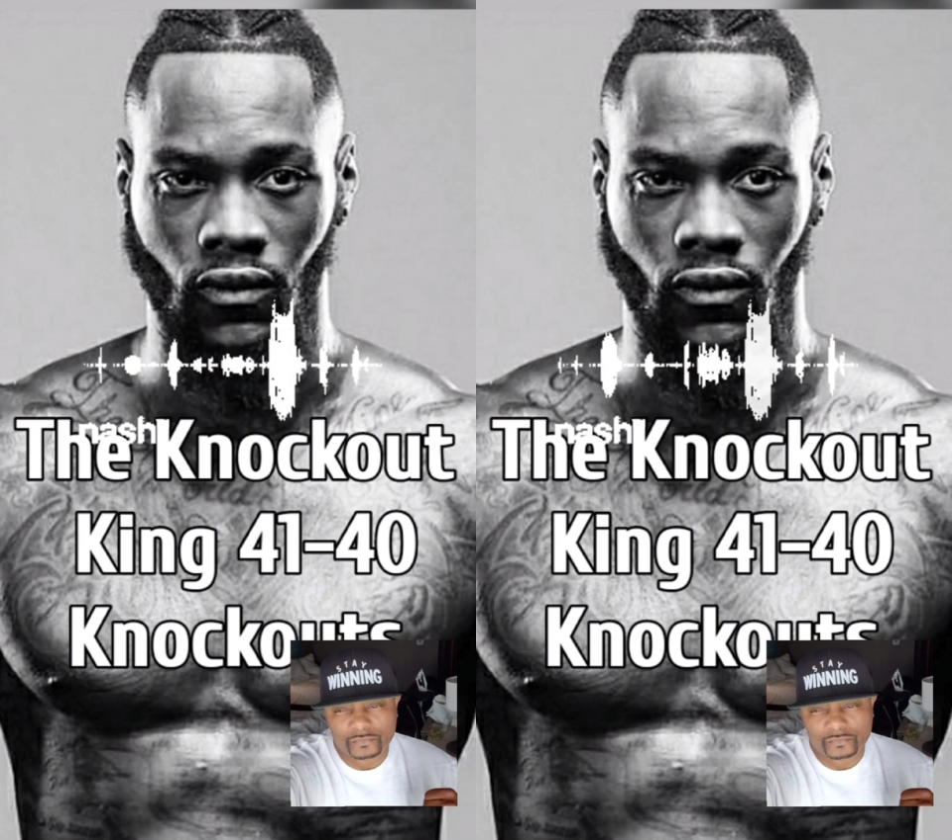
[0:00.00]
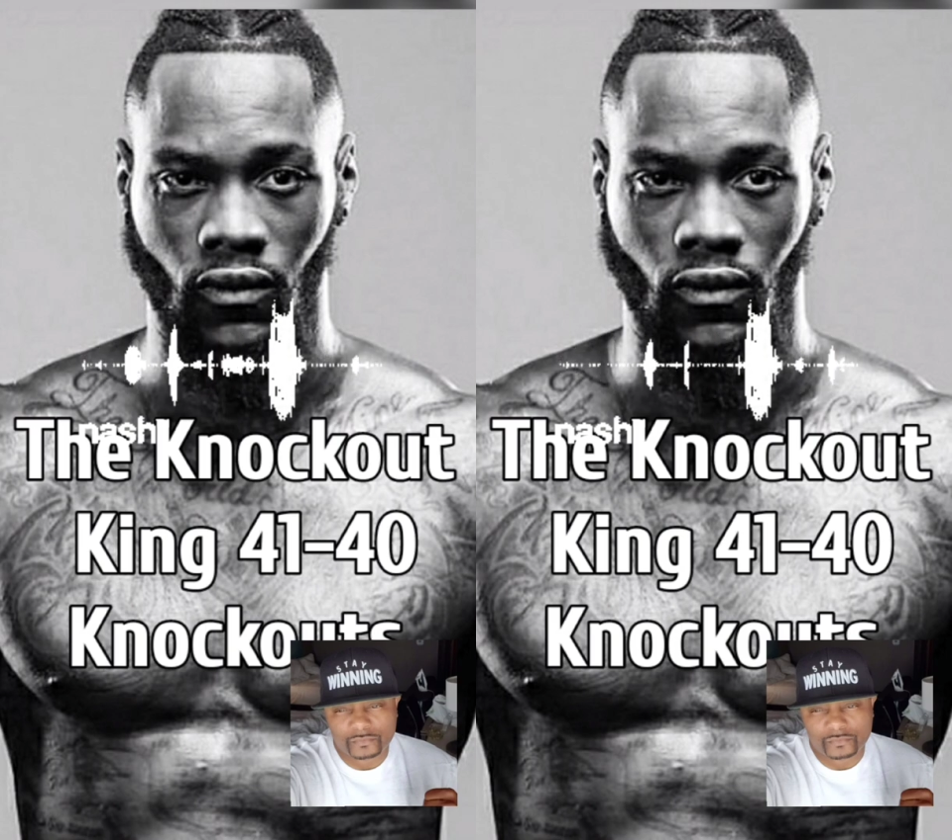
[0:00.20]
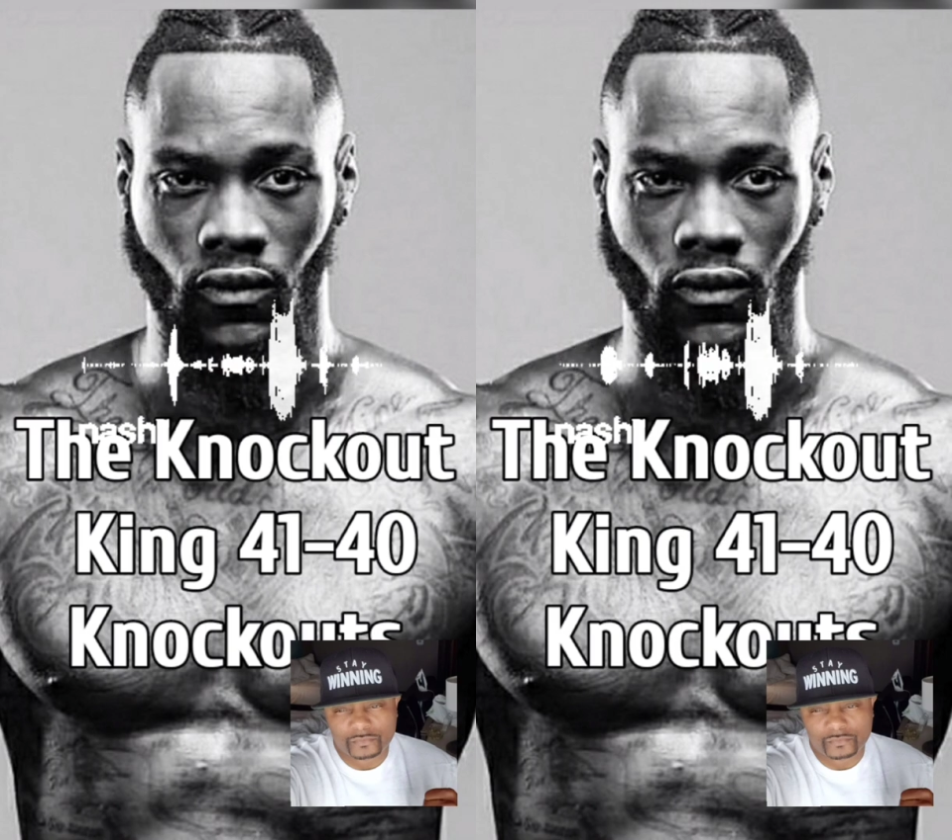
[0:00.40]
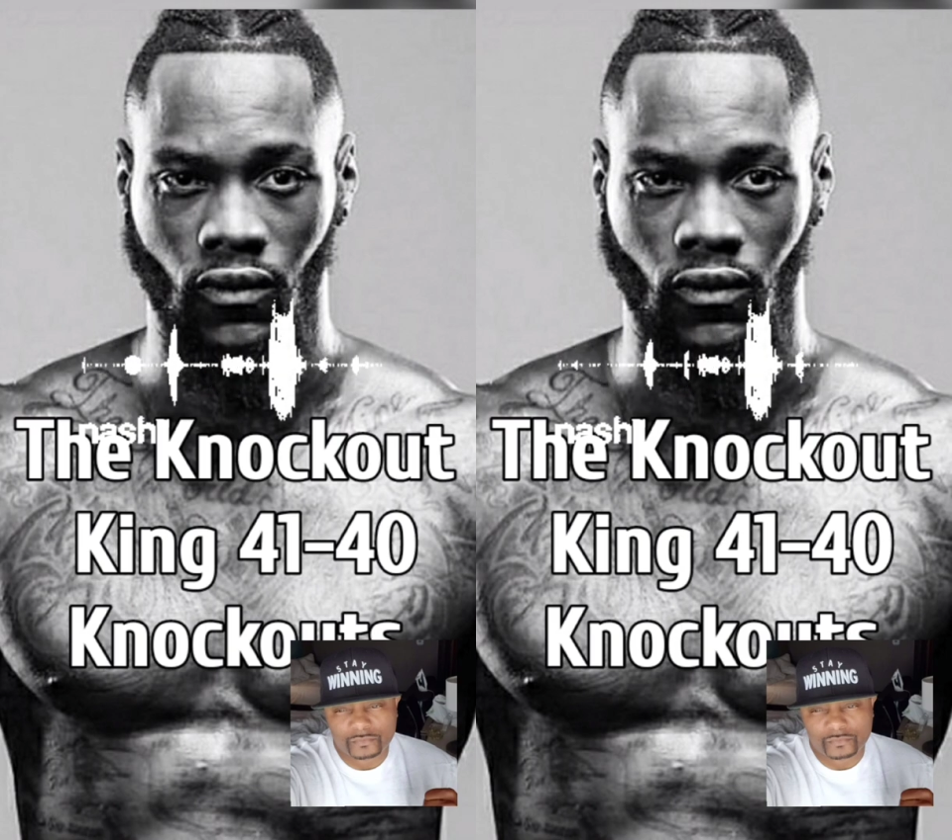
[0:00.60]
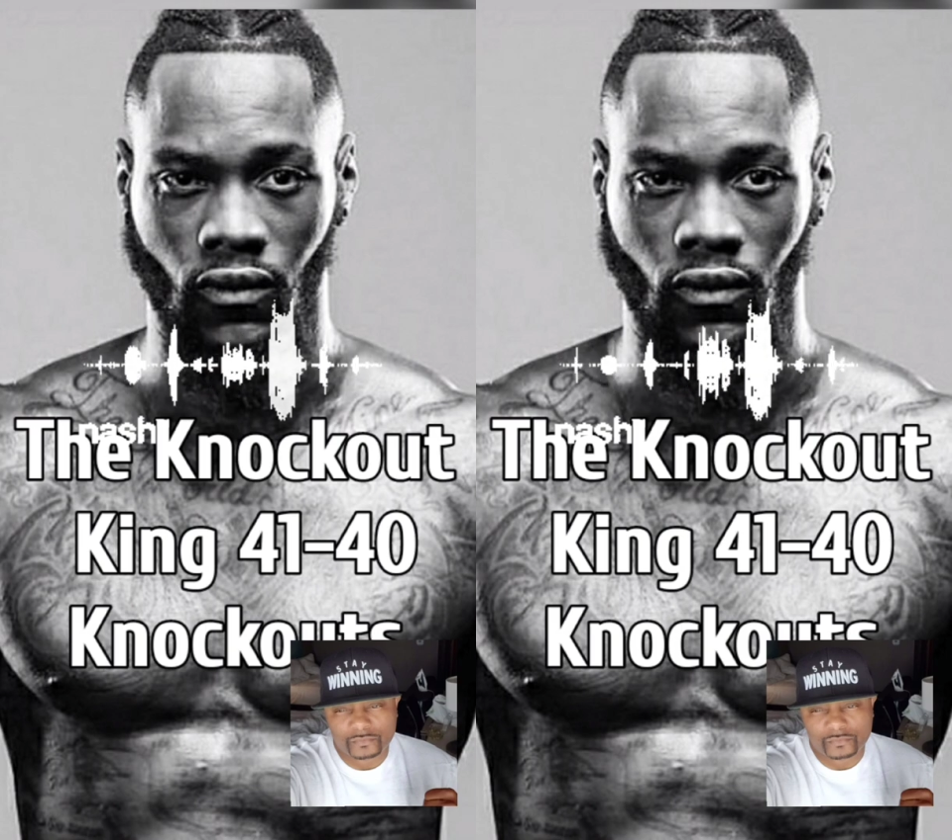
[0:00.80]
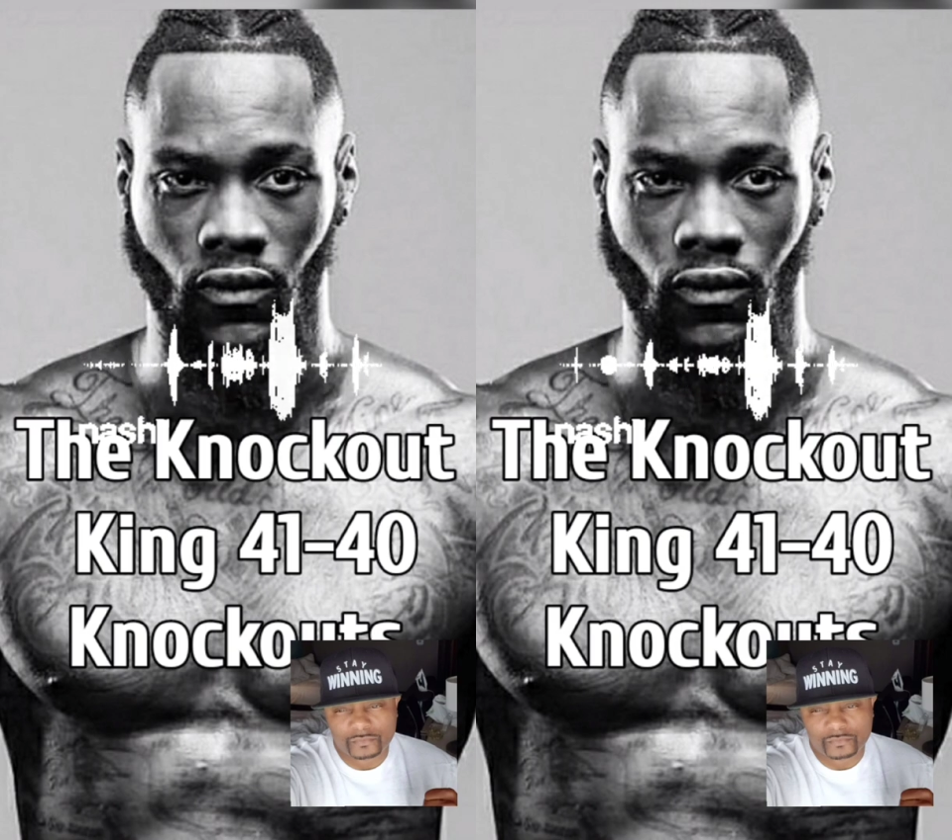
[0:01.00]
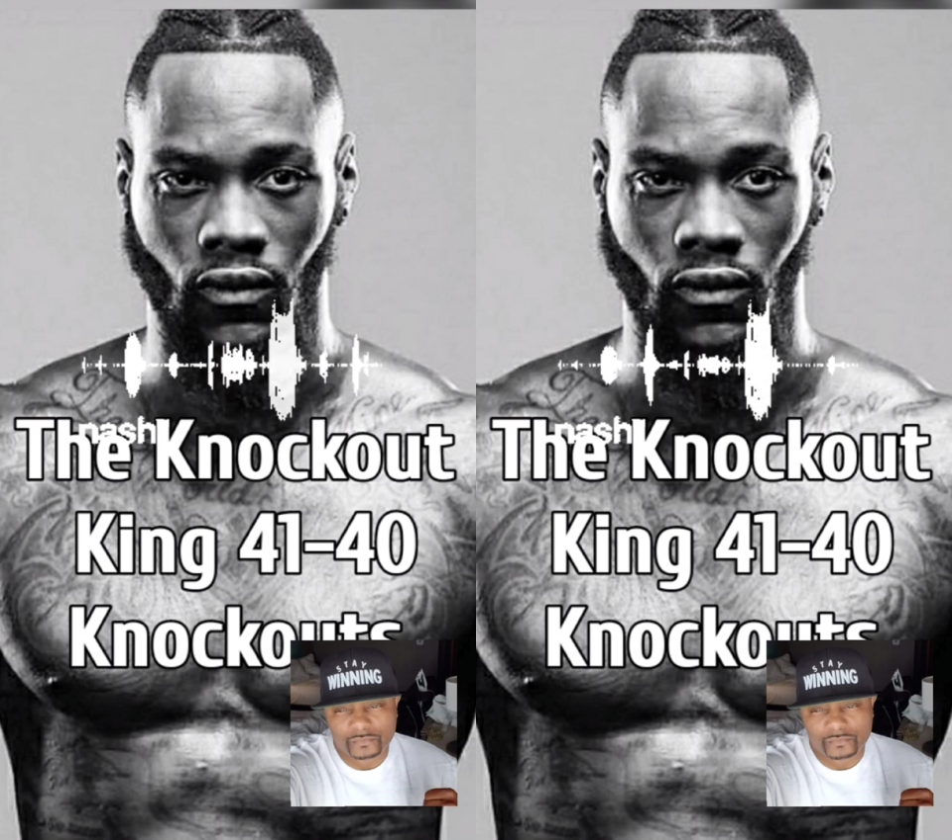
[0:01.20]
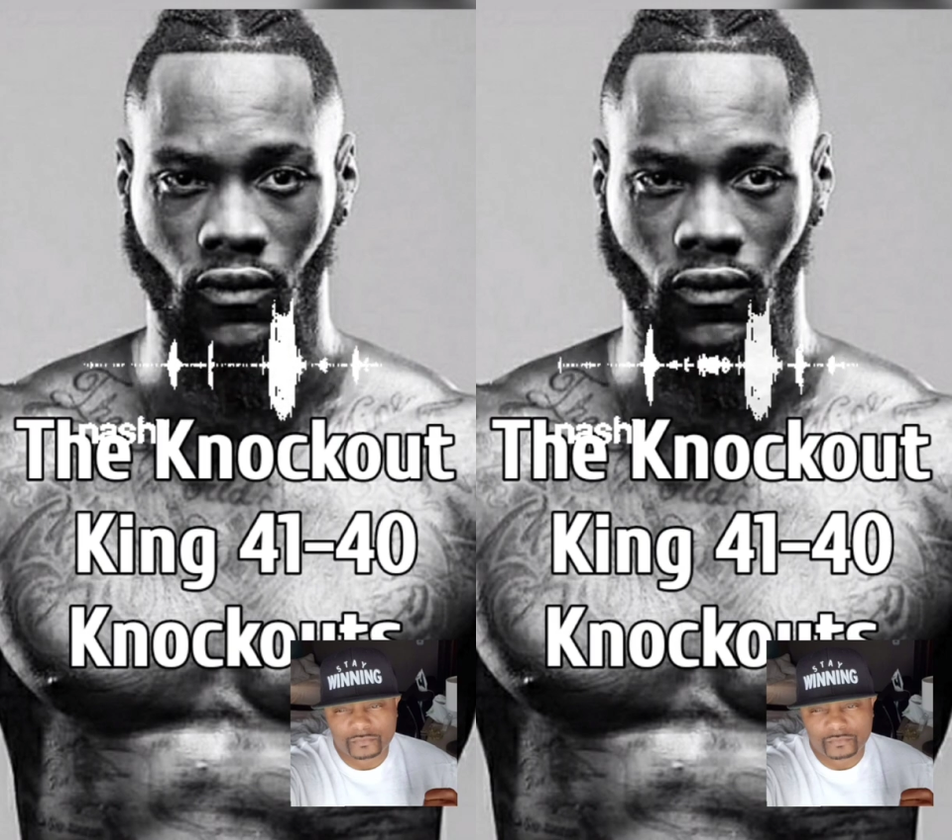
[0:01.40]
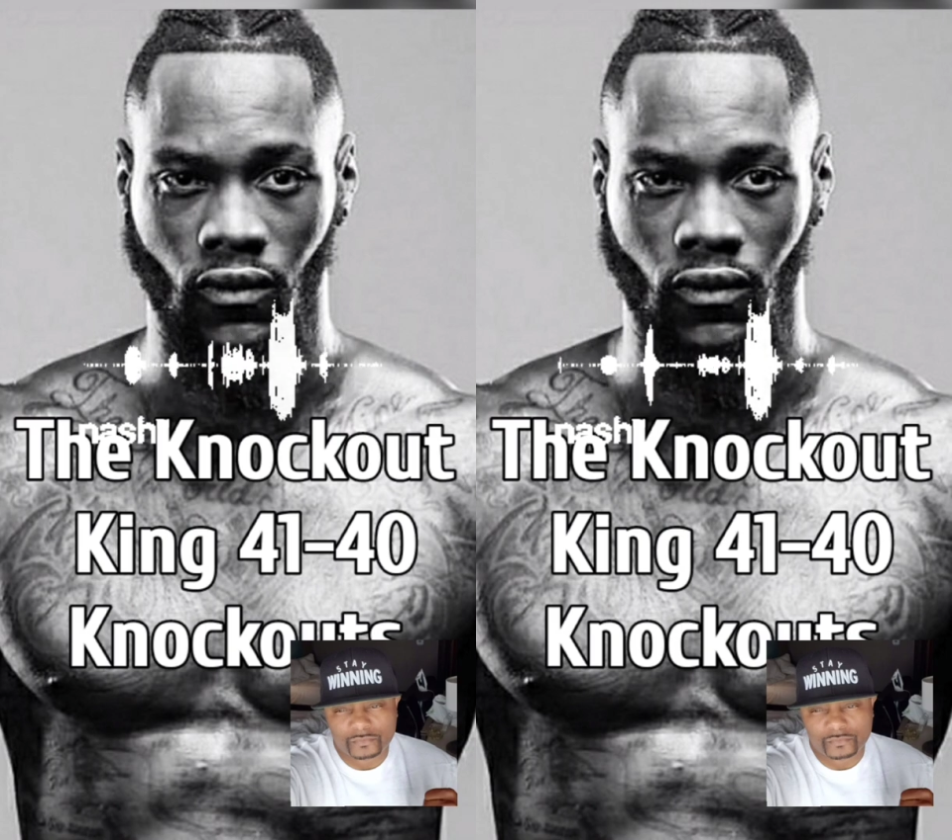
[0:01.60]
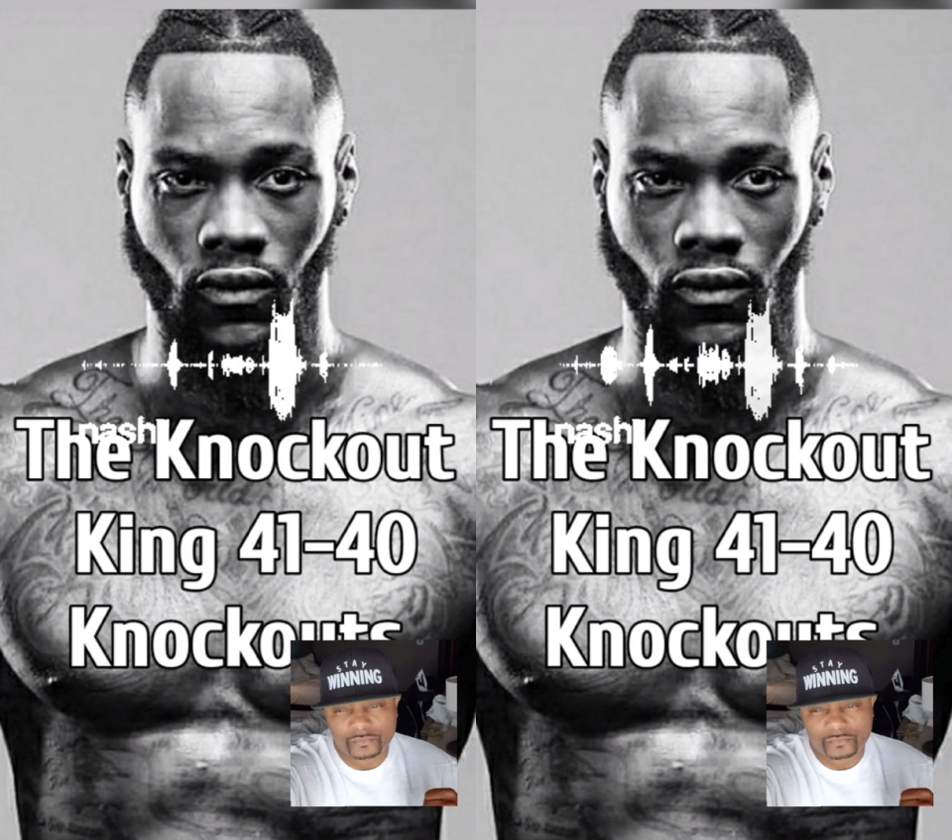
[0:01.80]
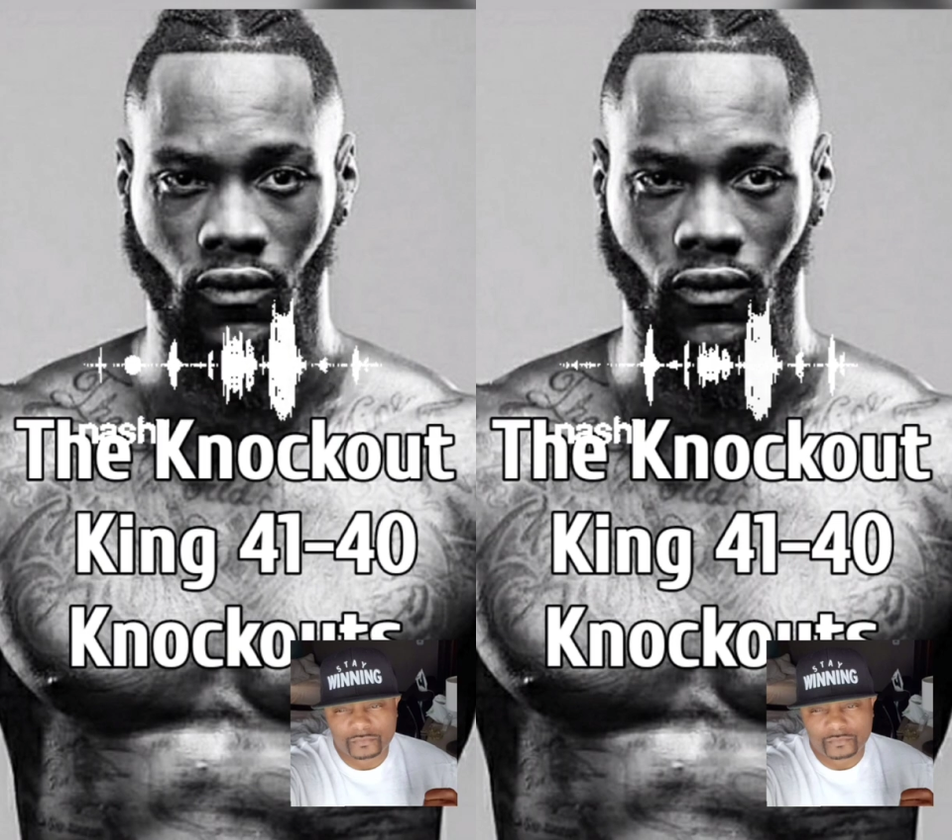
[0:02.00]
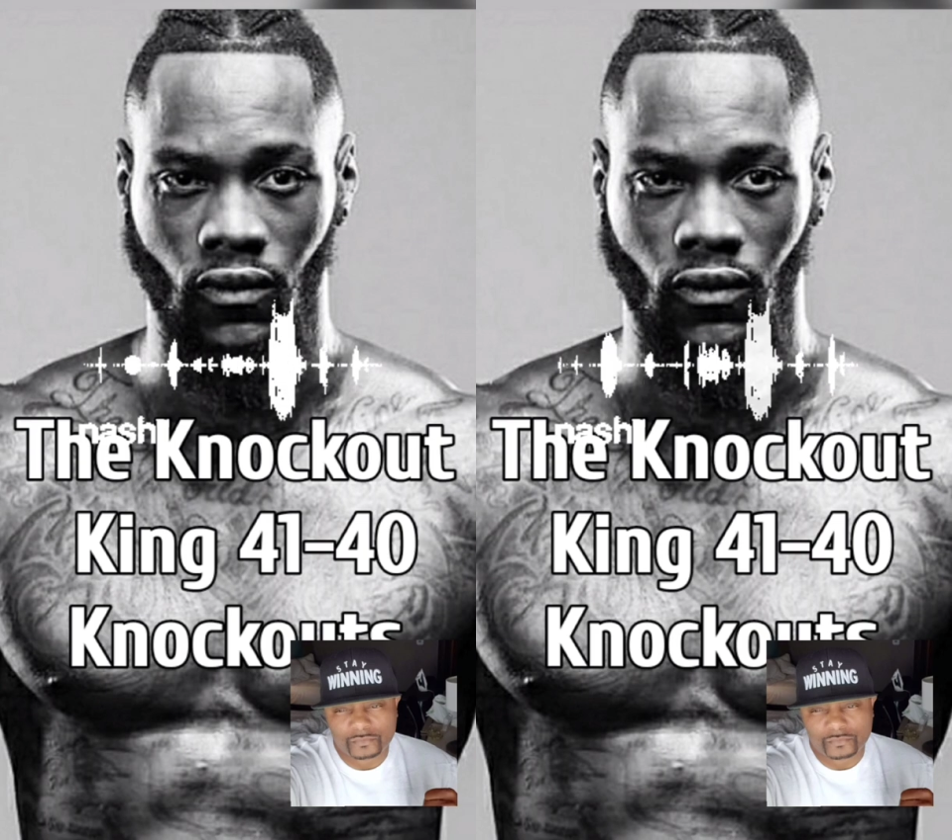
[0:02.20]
duck fighters, you know what I'm saying,